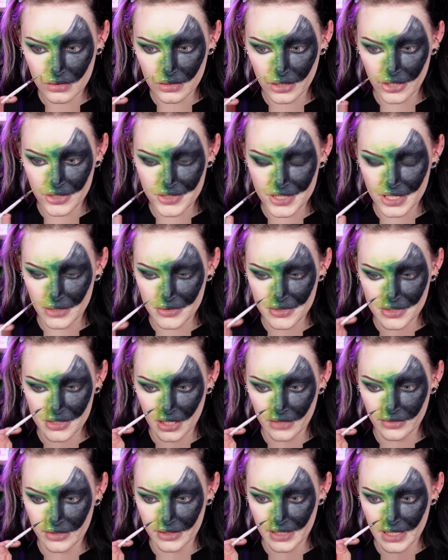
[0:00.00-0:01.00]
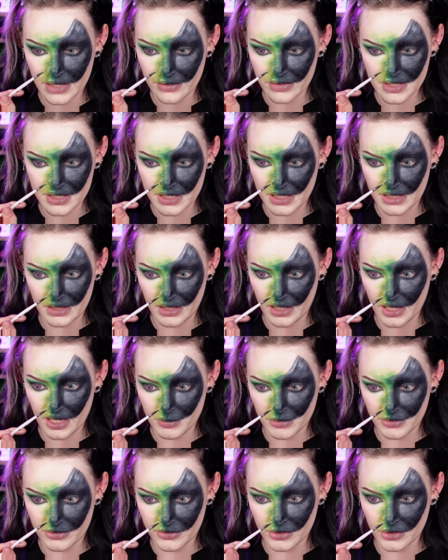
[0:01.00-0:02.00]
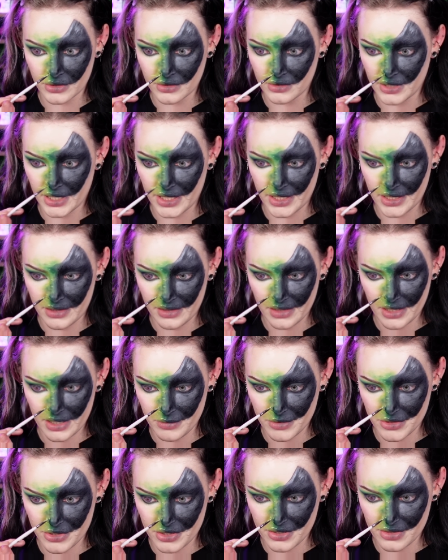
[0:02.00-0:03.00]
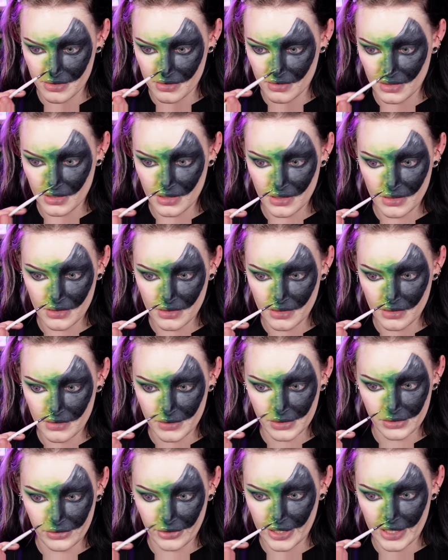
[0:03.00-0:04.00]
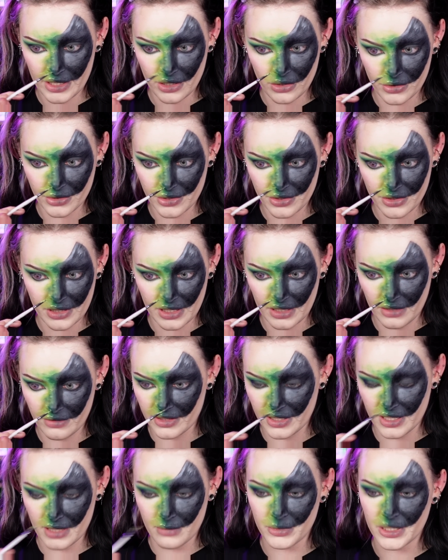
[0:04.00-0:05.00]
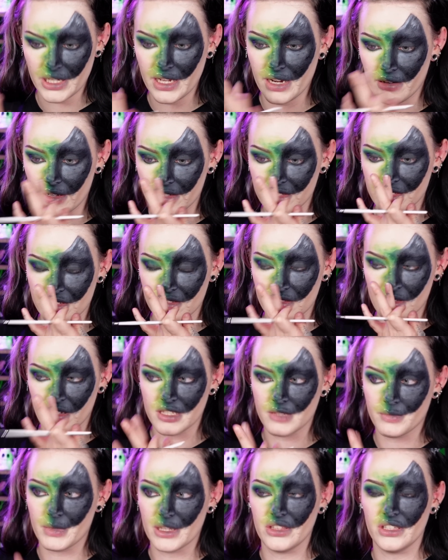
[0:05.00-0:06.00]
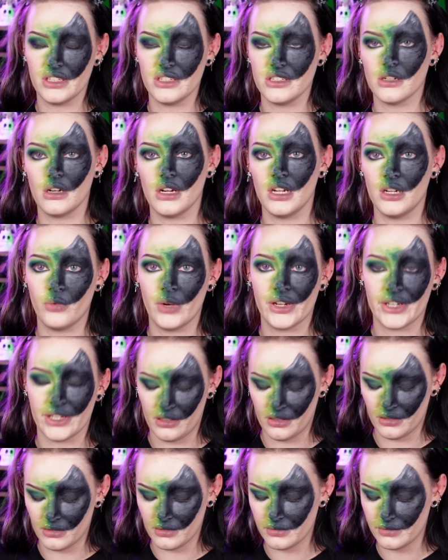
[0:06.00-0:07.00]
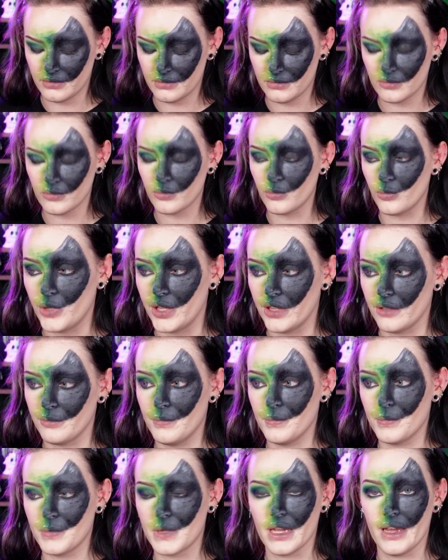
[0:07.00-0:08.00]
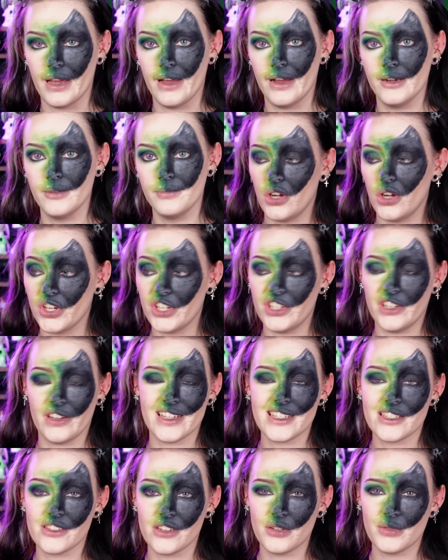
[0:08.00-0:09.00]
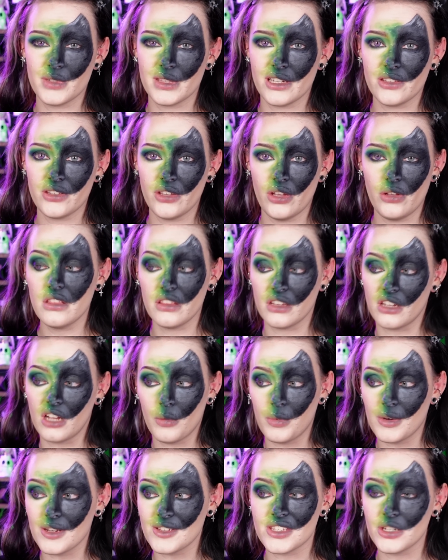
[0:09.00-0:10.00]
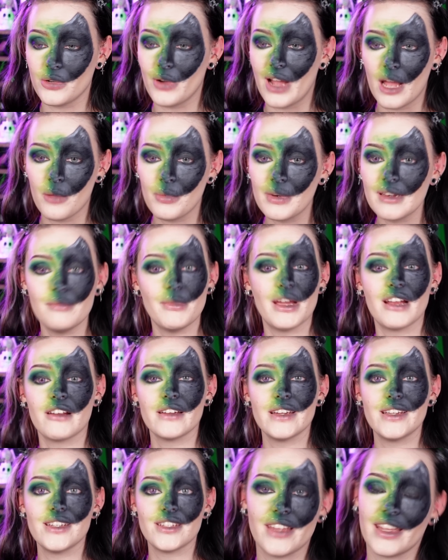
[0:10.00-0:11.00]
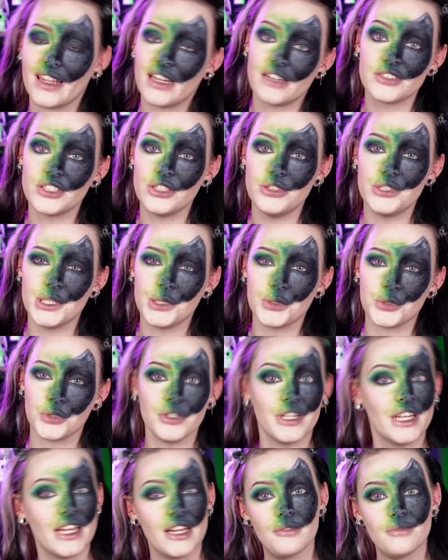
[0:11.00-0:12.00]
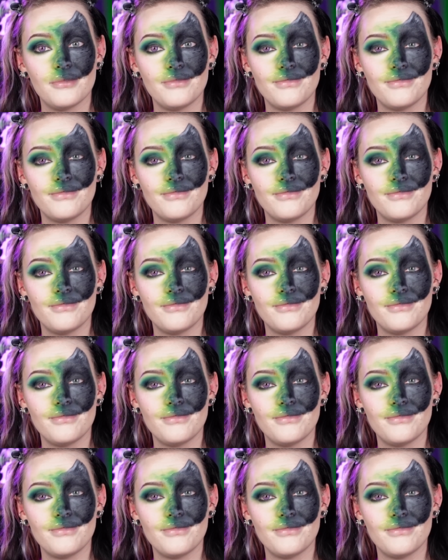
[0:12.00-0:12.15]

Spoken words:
The hotel staff had never seen the cat before, and it was a very odd thing for them. But yeah, I spent the entire wedding with a cat. On a nice note with that though, the couple are still happily married and they have 2 children now.